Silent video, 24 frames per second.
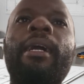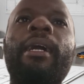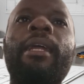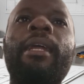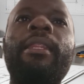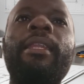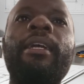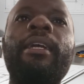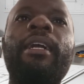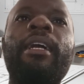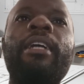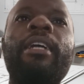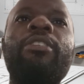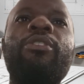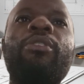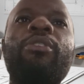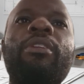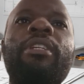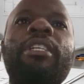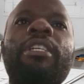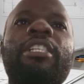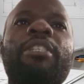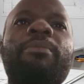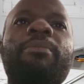and the
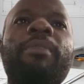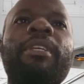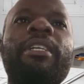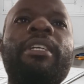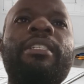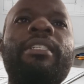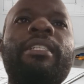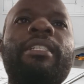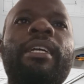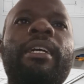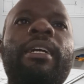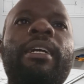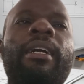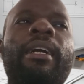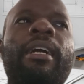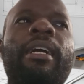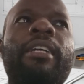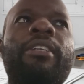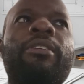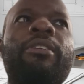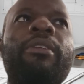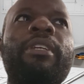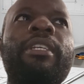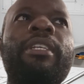caisson is placed
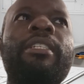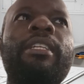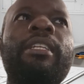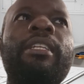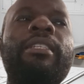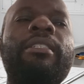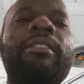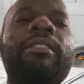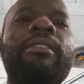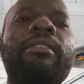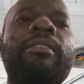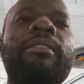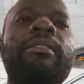accurately,